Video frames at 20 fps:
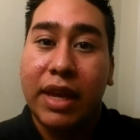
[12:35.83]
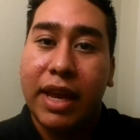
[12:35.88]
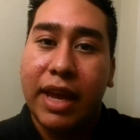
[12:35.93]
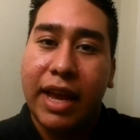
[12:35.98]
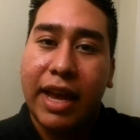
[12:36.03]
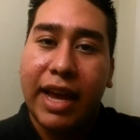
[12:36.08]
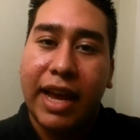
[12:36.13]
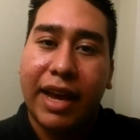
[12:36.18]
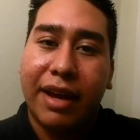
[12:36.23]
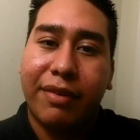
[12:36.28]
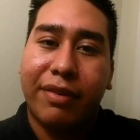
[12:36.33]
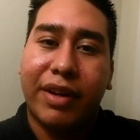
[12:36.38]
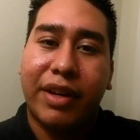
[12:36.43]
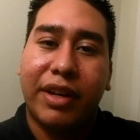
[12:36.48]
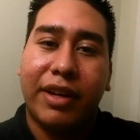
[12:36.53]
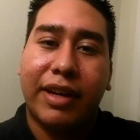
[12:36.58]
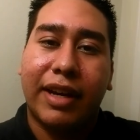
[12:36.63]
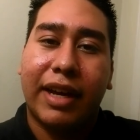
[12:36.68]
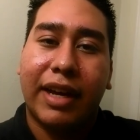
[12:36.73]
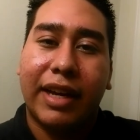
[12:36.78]
Have fun, you
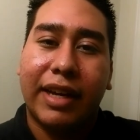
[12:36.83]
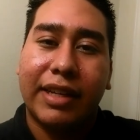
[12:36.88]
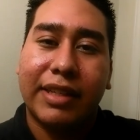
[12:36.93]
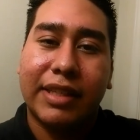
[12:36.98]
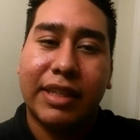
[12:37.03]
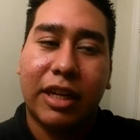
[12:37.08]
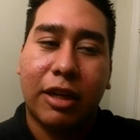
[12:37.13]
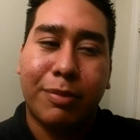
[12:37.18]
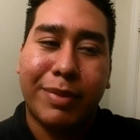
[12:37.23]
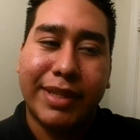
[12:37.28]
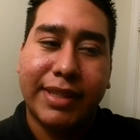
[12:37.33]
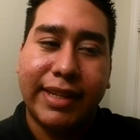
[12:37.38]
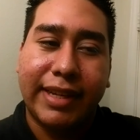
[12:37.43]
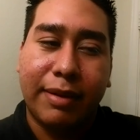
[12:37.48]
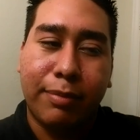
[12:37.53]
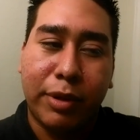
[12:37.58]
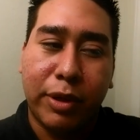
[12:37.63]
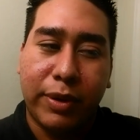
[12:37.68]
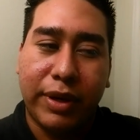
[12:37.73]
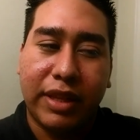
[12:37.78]
guys, and I'll be seeing
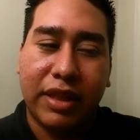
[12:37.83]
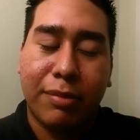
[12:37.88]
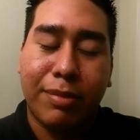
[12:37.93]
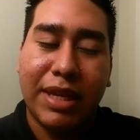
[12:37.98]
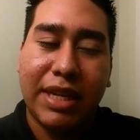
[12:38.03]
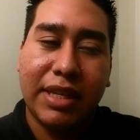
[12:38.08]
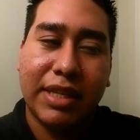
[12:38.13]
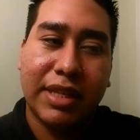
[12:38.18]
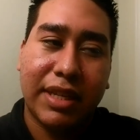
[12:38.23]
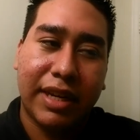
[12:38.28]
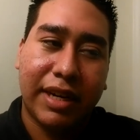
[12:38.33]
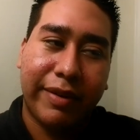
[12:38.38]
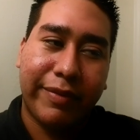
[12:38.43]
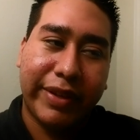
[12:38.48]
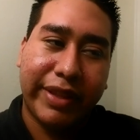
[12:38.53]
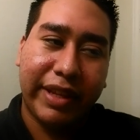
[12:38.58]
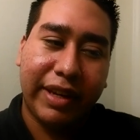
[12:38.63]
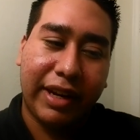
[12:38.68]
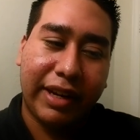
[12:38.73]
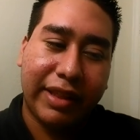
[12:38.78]
Beauty and the Beast and everything
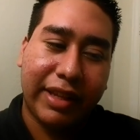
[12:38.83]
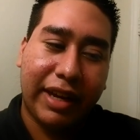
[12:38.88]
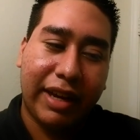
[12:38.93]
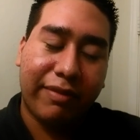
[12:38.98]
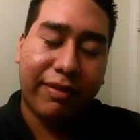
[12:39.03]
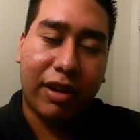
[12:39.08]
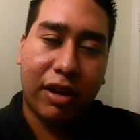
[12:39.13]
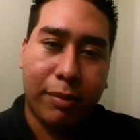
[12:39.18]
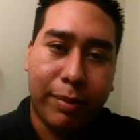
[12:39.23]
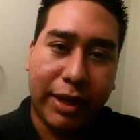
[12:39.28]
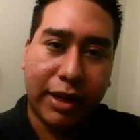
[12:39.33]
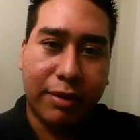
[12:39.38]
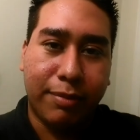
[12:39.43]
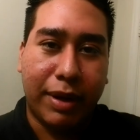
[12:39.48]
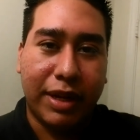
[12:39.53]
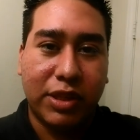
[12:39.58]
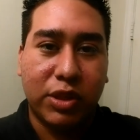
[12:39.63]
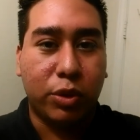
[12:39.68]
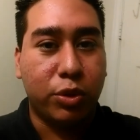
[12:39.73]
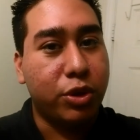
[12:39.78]
like that. Follow me on my
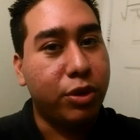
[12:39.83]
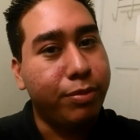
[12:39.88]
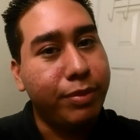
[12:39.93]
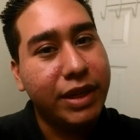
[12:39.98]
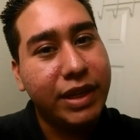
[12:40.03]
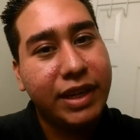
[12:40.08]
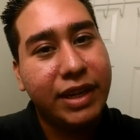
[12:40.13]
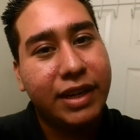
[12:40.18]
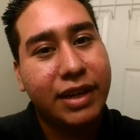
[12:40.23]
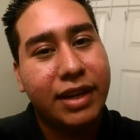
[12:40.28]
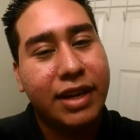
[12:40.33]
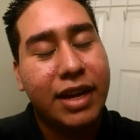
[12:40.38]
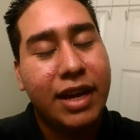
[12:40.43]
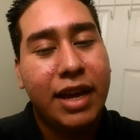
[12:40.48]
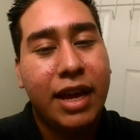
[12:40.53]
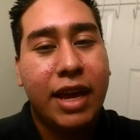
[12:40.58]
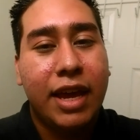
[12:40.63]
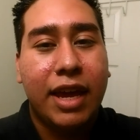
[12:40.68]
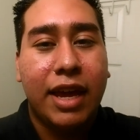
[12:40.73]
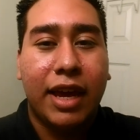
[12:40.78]
social media.
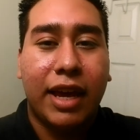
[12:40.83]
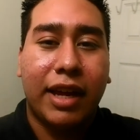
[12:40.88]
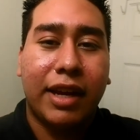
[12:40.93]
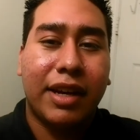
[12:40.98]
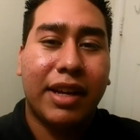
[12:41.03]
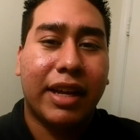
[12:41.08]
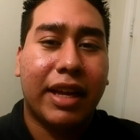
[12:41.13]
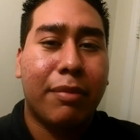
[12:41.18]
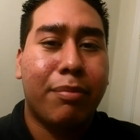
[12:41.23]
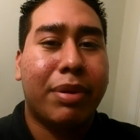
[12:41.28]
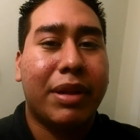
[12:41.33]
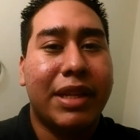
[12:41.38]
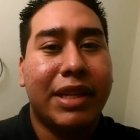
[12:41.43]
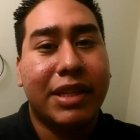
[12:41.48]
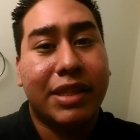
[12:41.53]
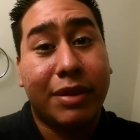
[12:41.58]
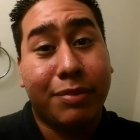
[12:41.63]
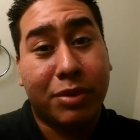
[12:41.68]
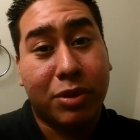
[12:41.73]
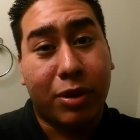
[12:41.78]
And again, please
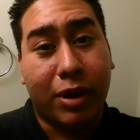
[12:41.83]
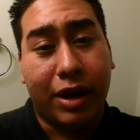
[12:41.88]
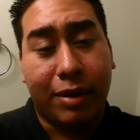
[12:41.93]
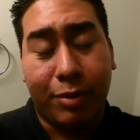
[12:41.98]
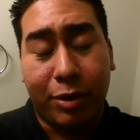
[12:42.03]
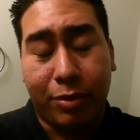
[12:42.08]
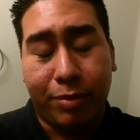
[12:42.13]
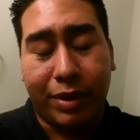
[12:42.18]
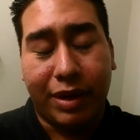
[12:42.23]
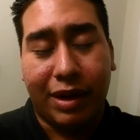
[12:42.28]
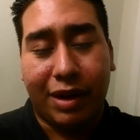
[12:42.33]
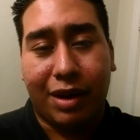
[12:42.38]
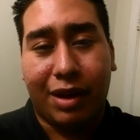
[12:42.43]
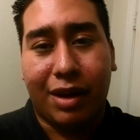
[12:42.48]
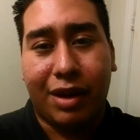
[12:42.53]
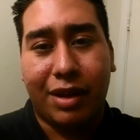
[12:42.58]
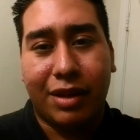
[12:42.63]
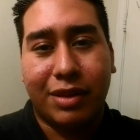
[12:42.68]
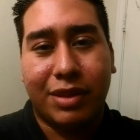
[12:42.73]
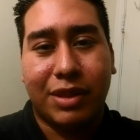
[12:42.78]
subscribe, it'll mean a lot.
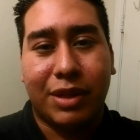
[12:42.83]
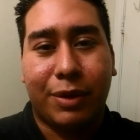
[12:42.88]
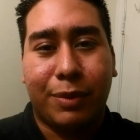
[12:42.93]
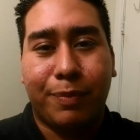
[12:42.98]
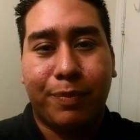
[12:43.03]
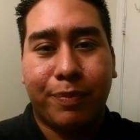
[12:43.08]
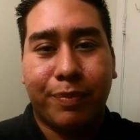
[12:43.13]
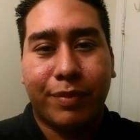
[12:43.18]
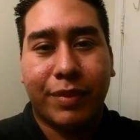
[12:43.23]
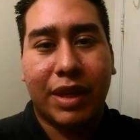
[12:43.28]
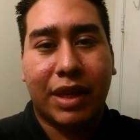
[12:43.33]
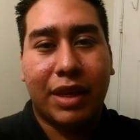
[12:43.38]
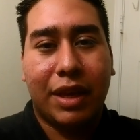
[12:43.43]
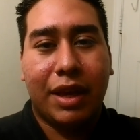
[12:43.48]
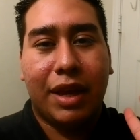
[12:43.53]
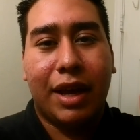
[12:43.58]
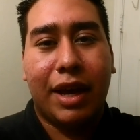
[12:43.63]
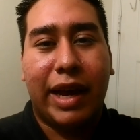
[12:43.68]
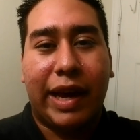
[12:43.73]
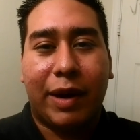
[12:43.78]
So,
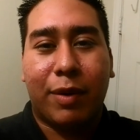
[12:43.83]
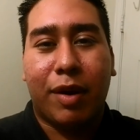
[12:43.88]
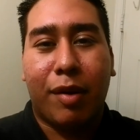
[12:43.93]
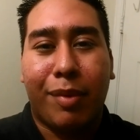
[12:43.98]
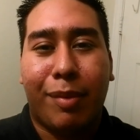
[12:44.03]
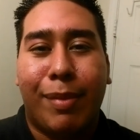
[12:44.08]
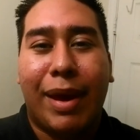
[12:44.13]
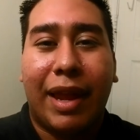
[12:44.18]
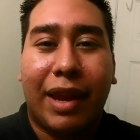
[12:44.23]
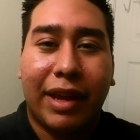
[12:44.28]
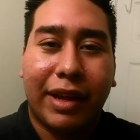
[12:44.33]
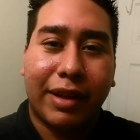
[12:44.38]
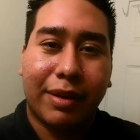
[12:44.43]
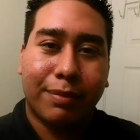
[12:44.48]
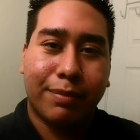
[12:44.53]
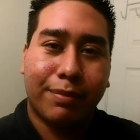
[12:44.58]
hi to Rami Malek.